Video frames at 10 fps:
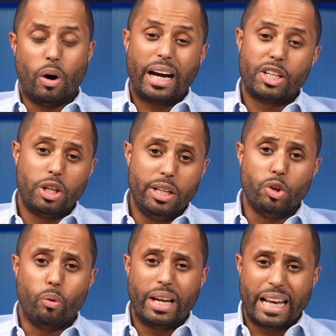actually
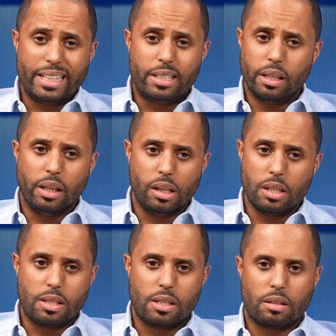the reality
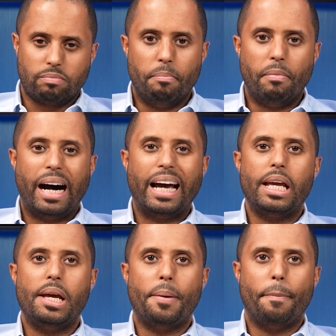is
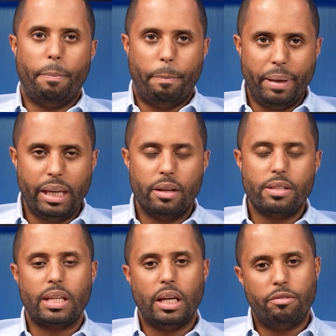my
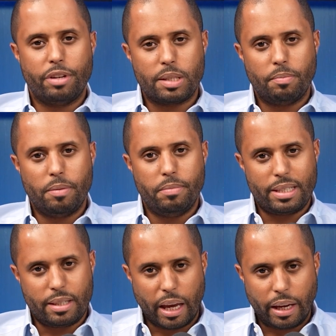biggest investment
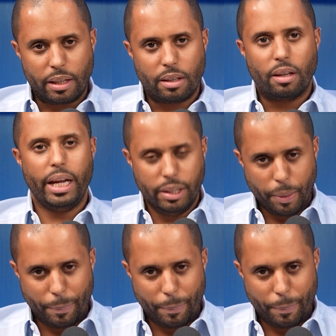mistake in the